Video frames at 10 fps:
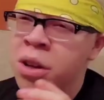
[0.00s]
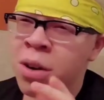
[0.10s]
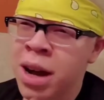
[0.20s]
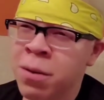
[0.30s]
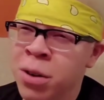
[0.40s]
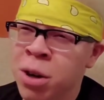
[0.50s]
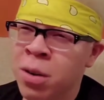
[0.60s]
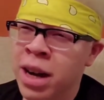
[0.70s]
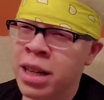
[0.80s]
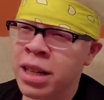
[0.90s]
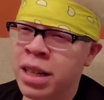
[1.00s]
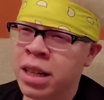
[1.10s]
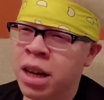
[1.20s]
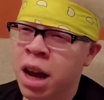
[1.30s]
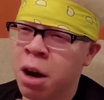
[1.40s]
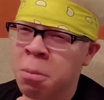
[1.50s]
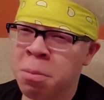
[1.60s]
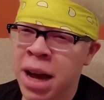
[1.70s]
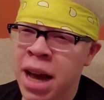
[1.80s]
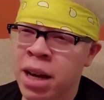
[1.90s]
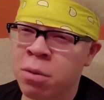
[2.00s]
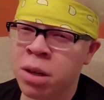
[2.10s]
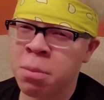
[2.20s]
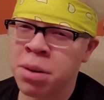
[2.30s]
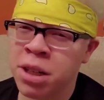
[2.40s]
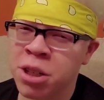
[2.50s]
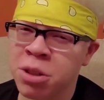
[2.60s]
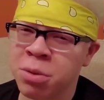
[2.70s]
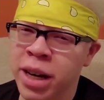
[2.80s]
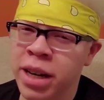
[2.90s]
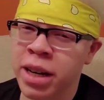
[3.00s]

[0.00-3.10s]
You have no idea how bad I want to punch you right